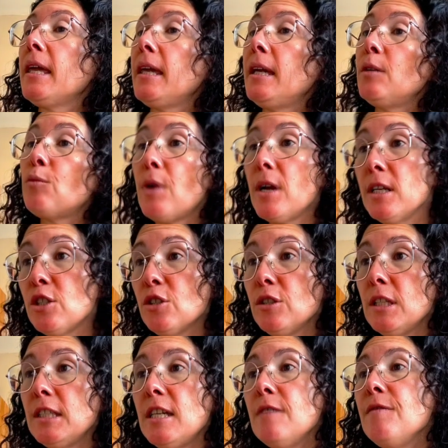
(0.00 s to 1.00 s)
It runs on
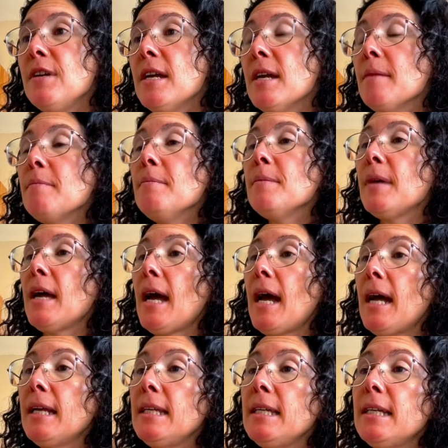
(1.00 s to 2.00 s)
the JVM,
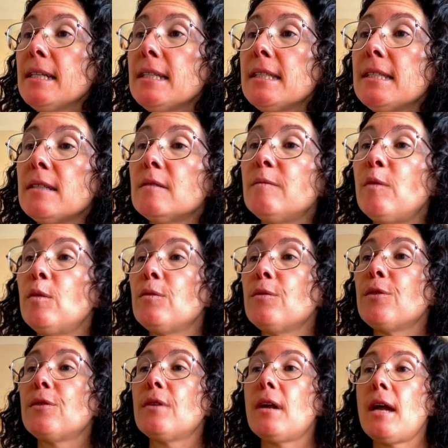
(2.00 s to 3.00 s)
and it can serve
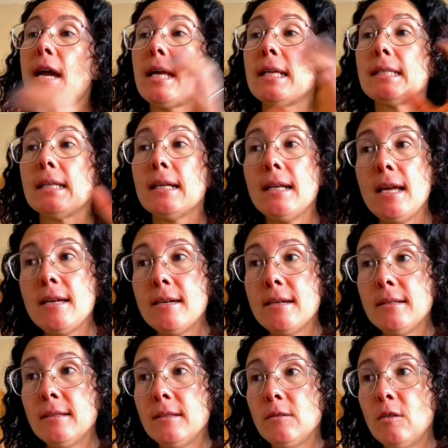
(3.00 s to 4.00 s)
both as a
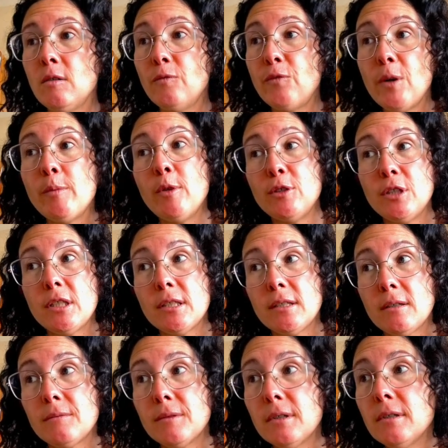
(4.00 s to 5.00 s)
client of WebLogic
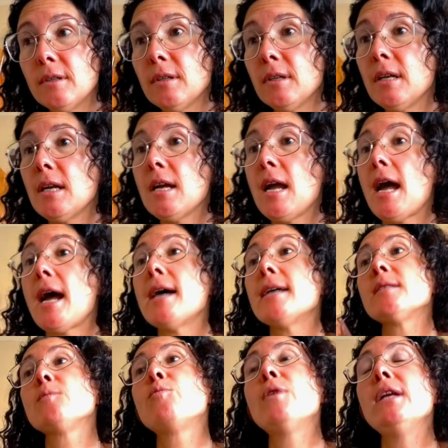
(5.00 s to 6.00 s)
server
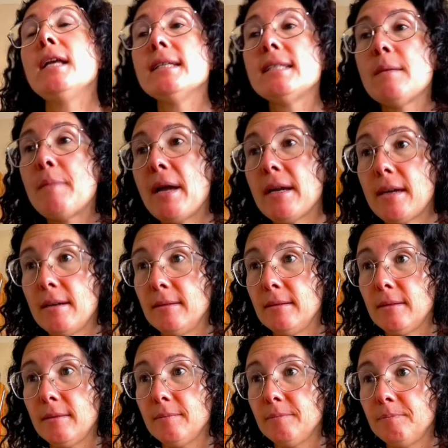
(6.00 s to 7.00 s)
as well as a
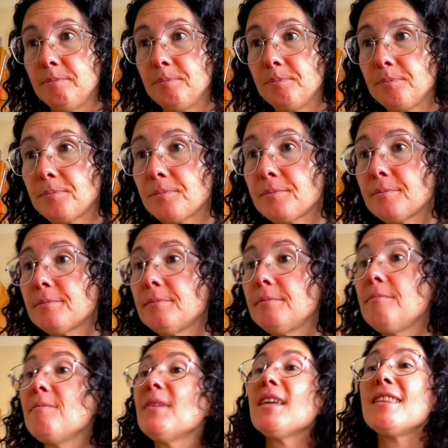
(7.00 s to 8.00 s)
backend.
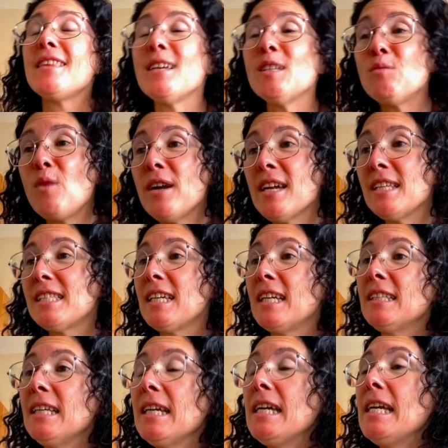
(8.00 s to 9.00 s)
That's why I
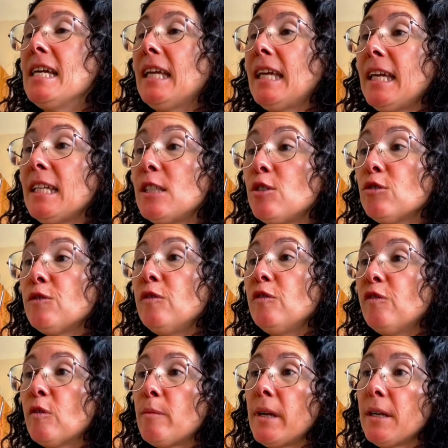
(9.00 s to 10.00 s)
said it's useful
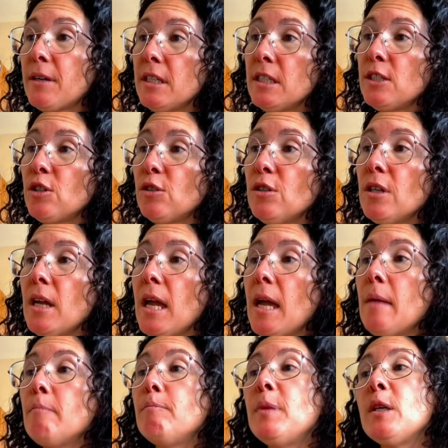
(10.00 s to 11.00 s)
for migration,
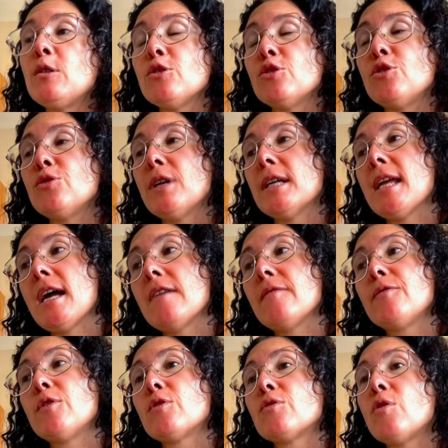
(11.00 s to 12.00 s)
because you can have
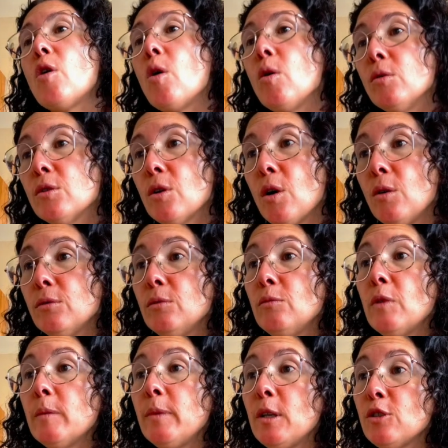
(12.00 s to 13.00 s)
your old code in
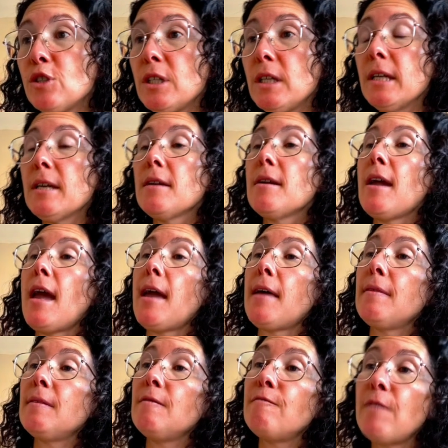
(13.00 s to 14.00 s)
WebLogic
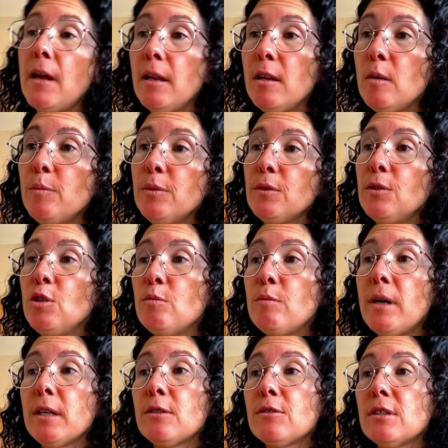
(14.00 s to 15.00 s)
and develop new
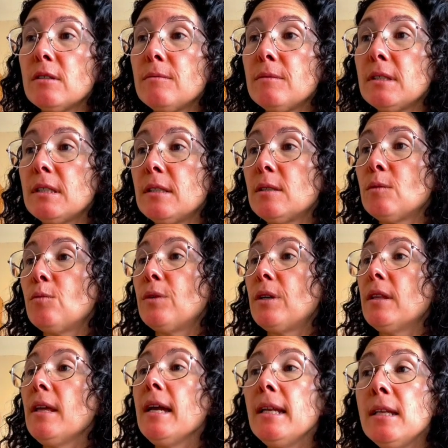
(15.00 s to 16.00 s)
microservices
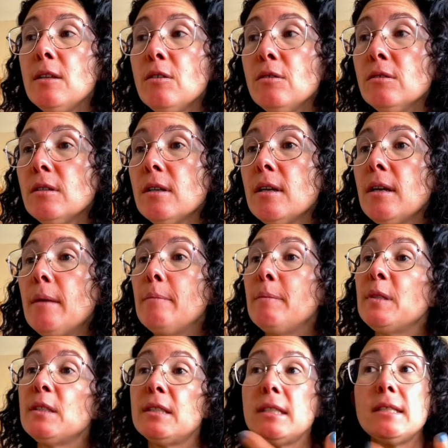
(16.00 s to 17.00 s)
with Helidon.
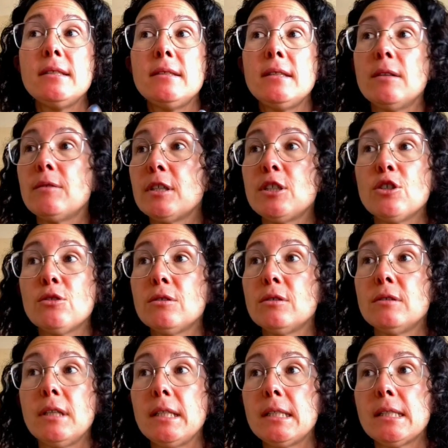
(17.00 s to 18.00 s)
The
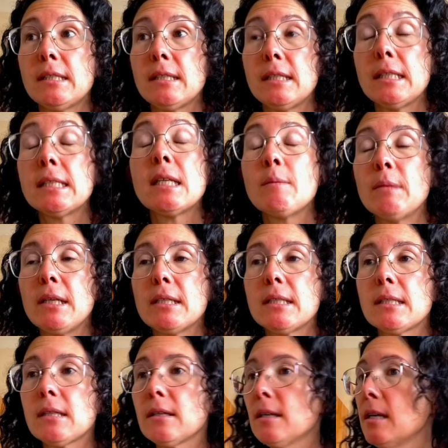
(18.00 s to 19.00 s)
integration is
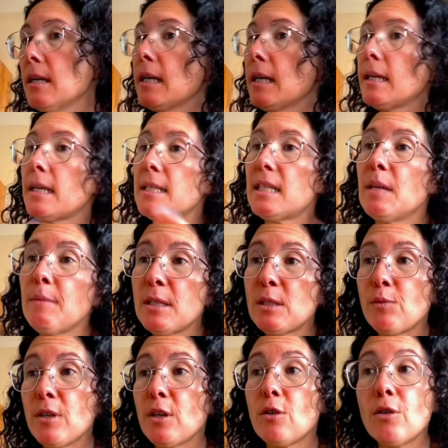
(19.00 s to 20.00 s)
seamless. Same as
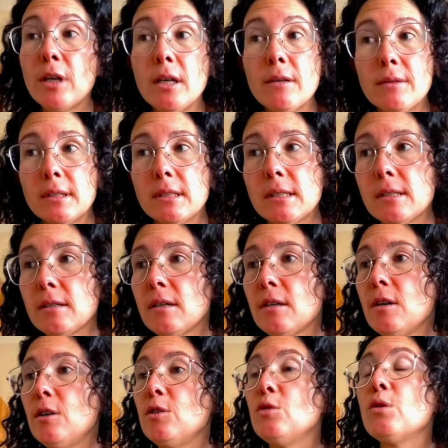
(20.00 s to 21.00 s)
with coherence.
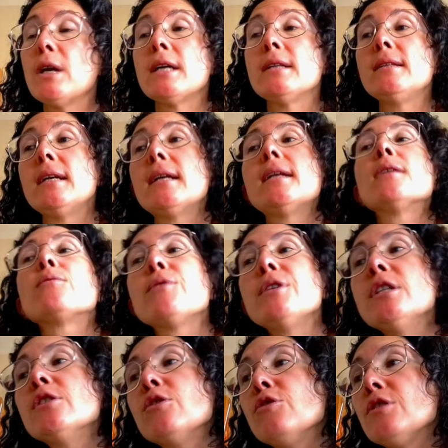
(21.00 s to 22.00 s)
You can declare
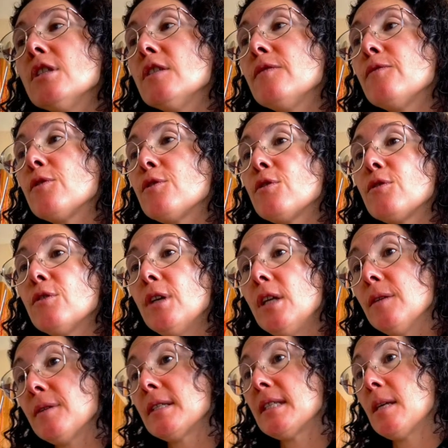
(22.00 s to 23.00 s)
resources for your
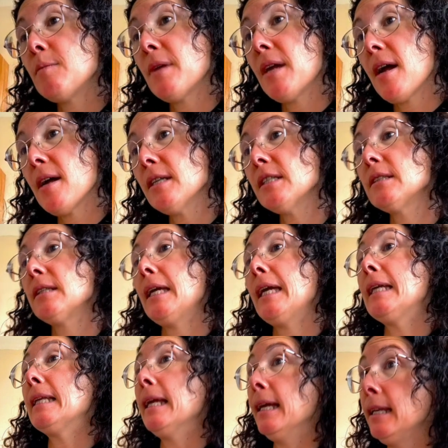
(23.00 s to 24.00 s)
coherence name cache
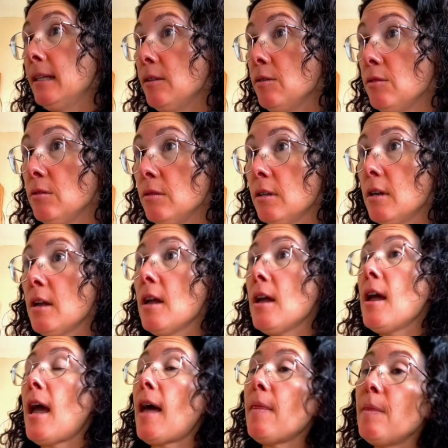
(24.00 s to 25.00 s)
in Helidon,
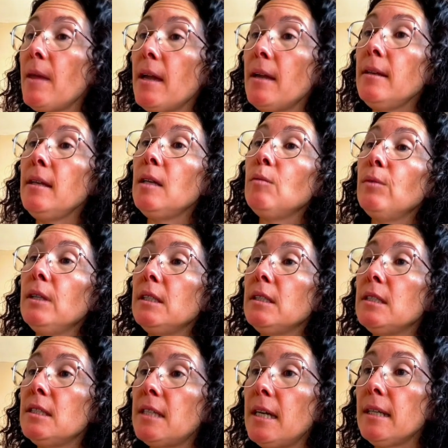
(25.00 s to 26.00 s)
and then it will
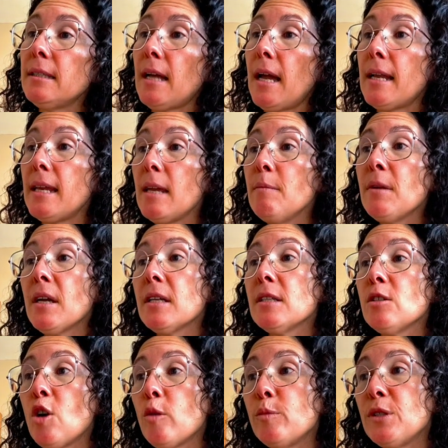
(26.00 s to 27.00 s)
inject a name cache
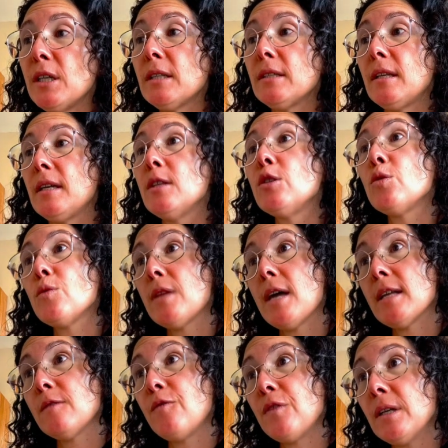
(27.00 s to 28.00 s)
object
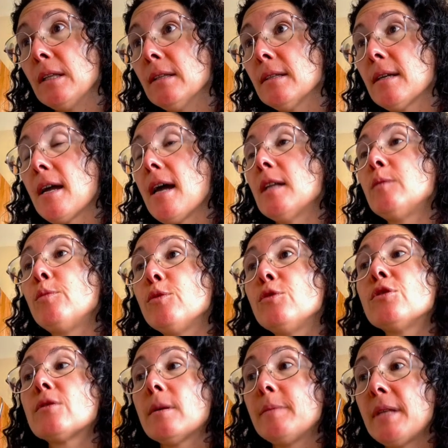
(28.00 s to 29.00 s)
into that field at
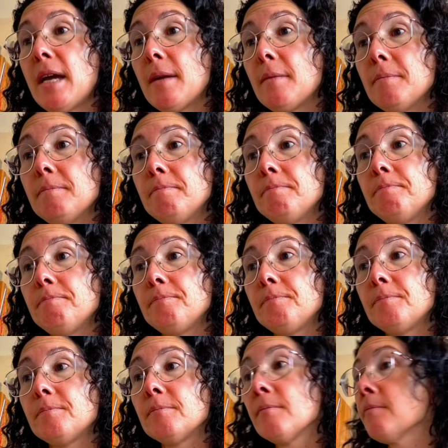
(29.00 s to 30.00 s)
bootstrap time.
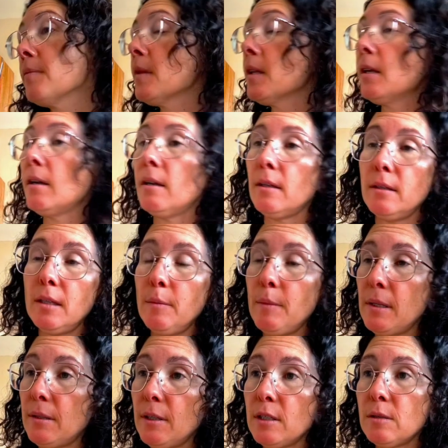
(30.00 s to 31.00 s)
And the
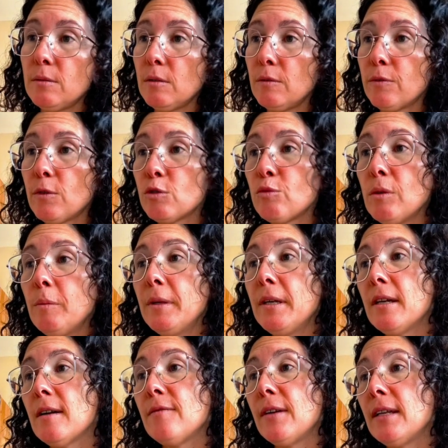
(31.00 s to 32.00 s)
metrics, of course, will
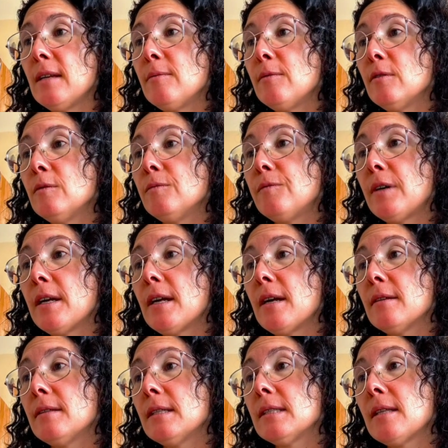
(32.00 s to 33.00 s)
be available via
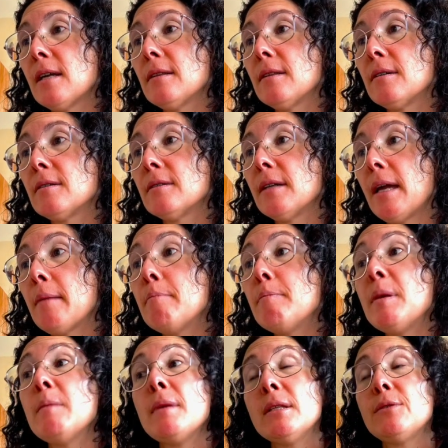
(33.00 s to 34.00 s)
the standard
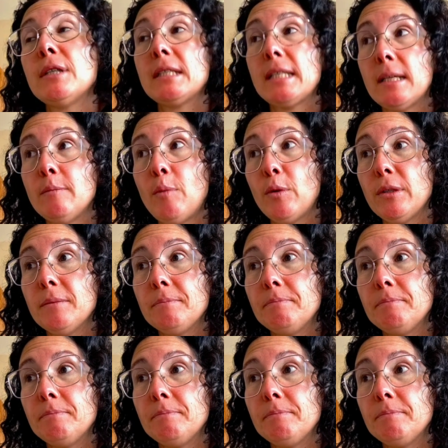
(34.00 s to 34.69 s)
MP metrics endpoint.